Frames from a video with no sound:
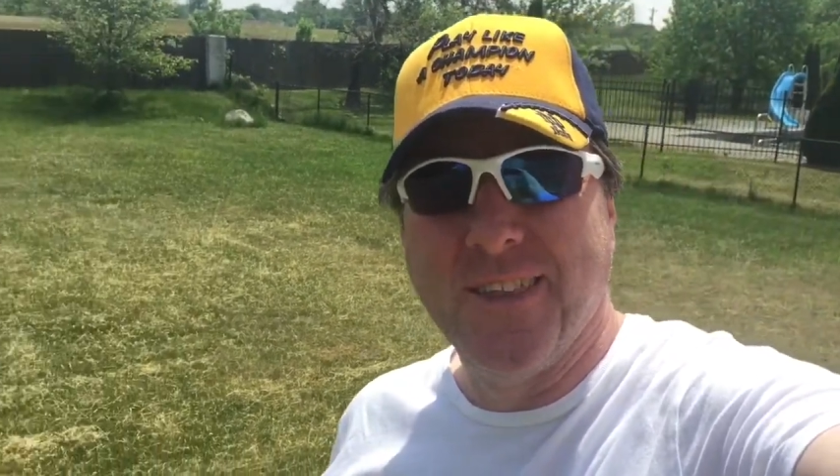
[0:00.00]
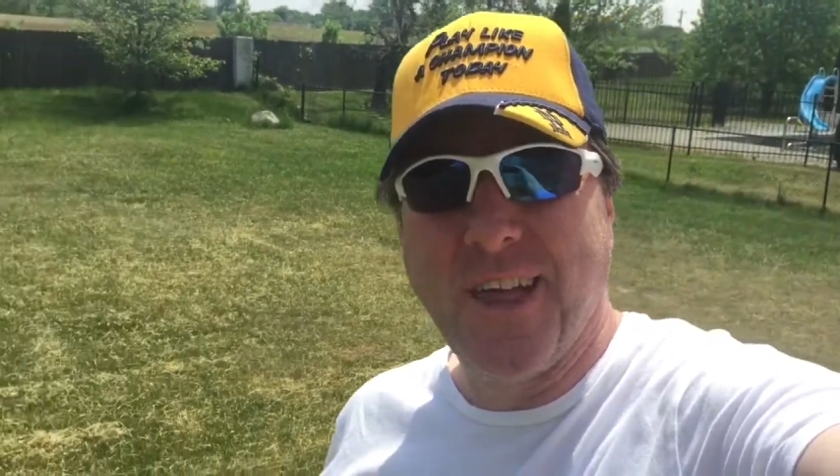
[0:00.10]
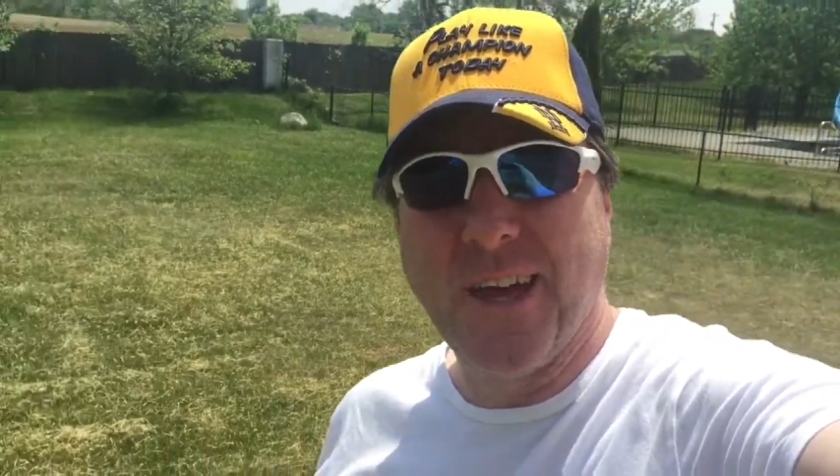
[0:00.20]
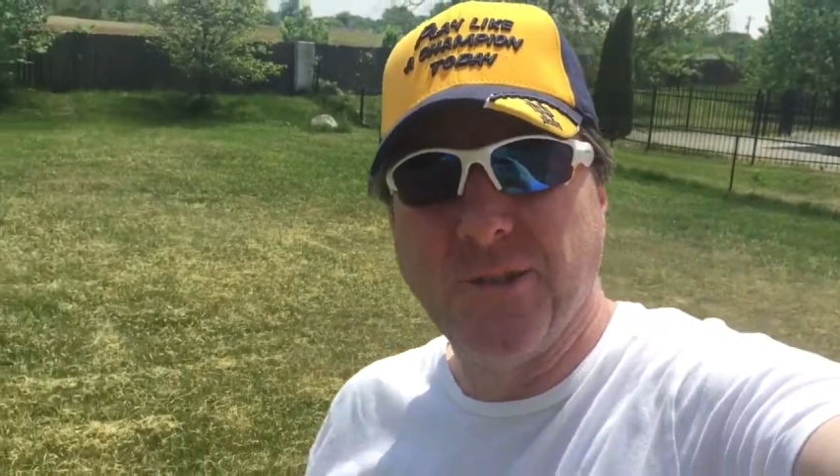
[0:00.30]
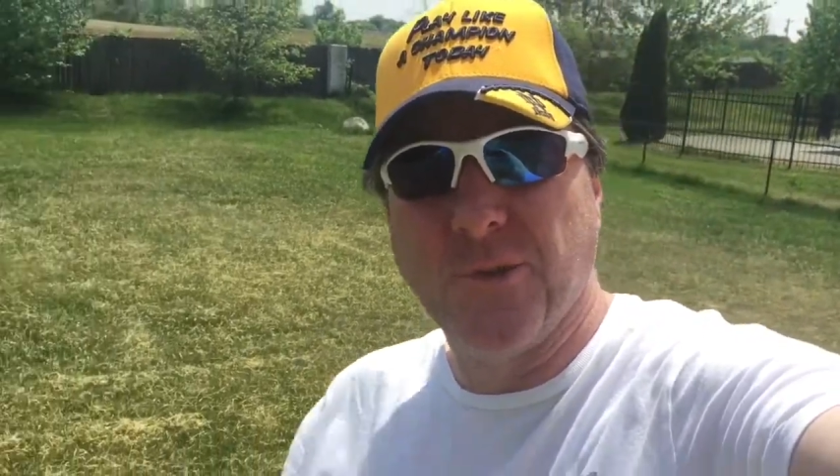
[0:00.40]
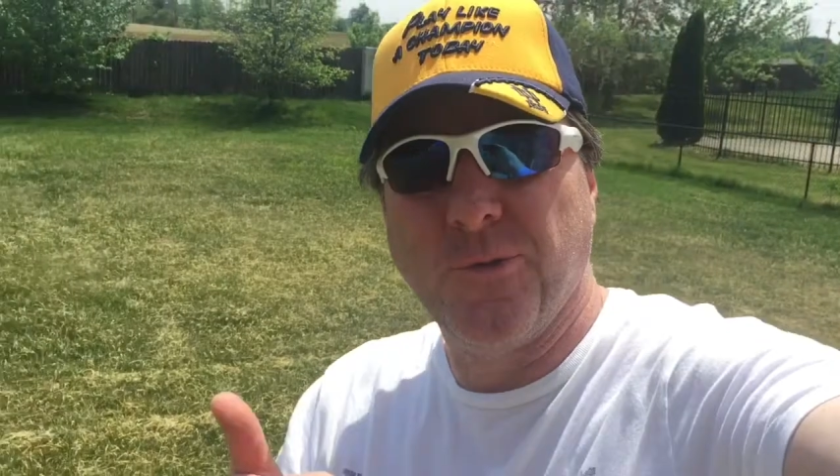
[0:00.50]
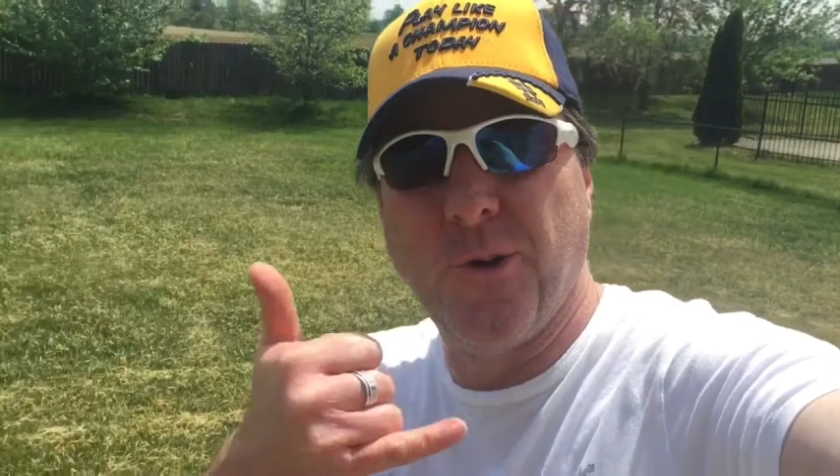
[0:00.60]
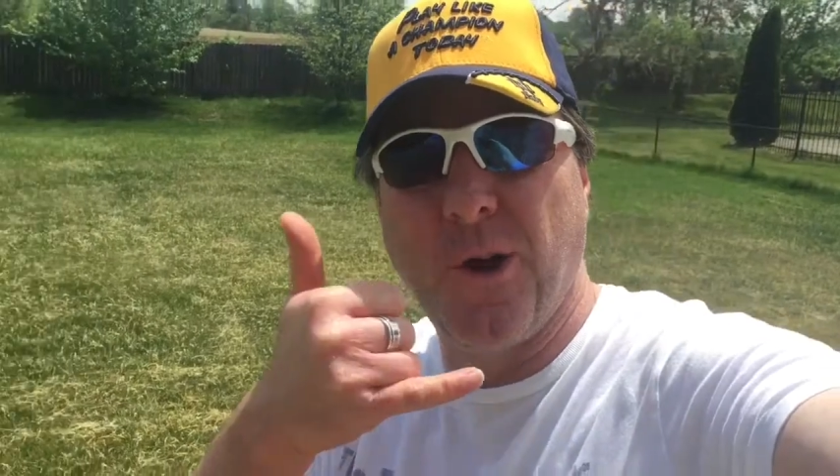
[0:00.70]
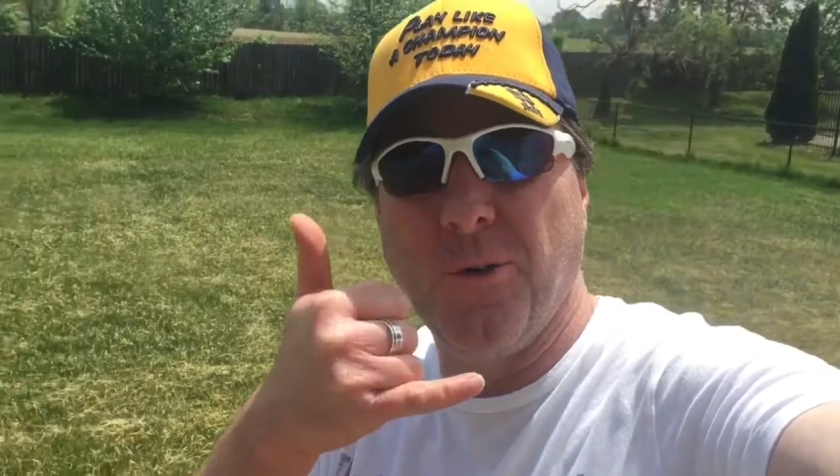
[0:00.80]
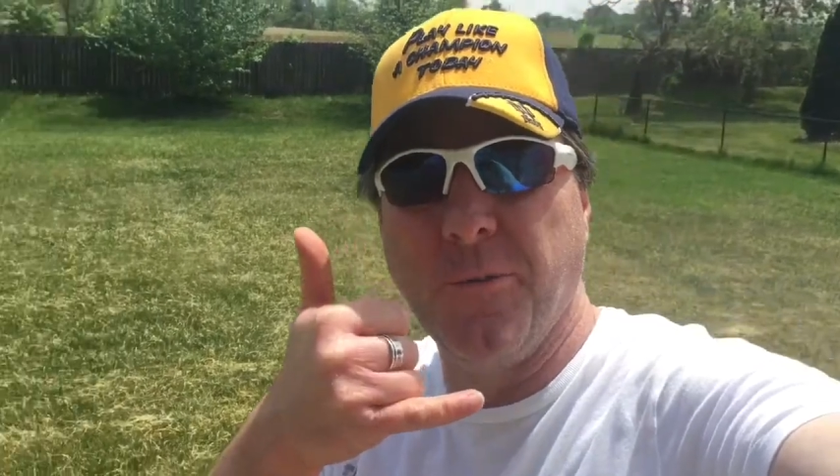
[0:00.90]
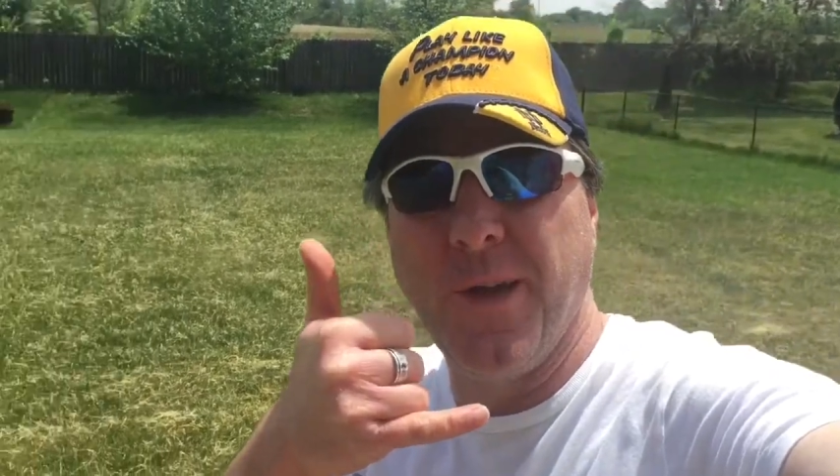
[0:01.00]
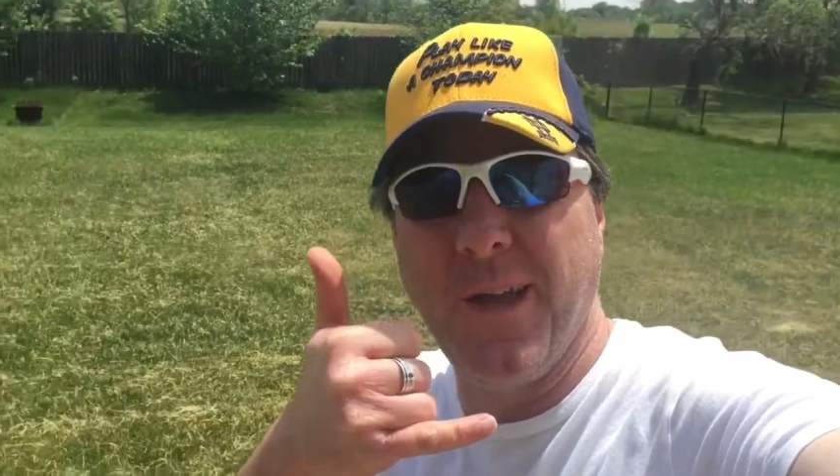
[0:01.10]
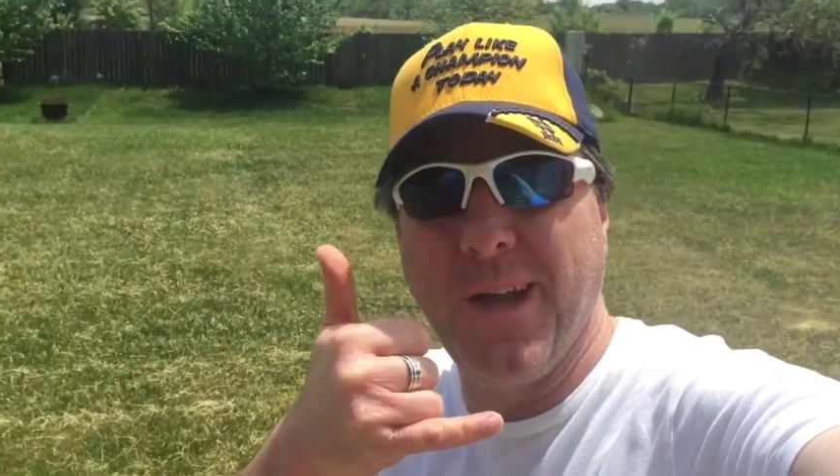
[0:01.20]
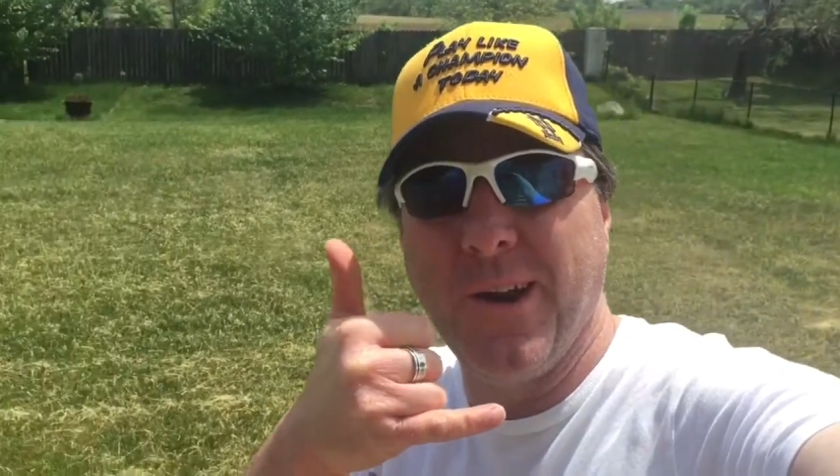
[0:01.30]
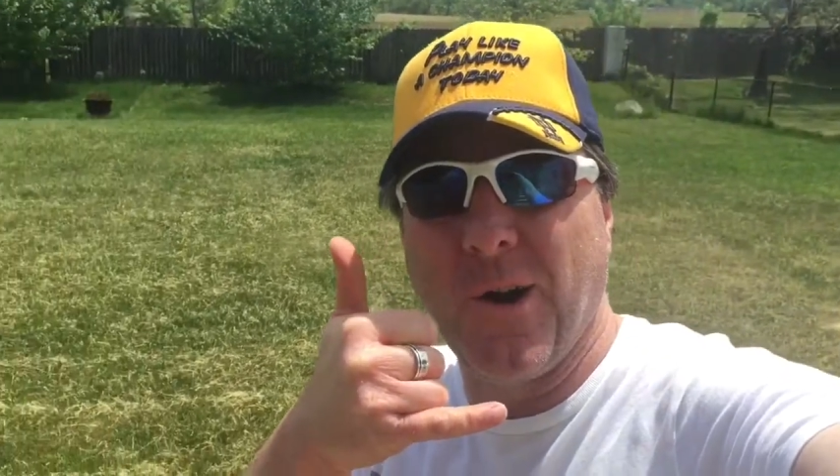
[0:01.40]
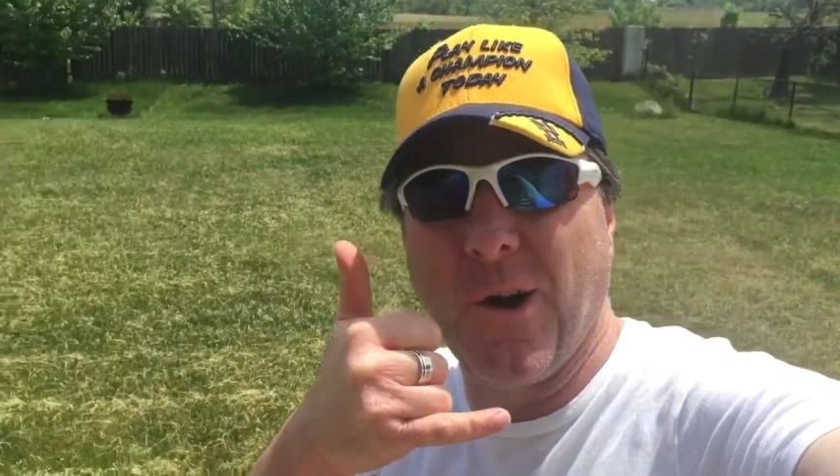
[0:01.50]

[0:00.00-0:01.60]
Thanks for following me here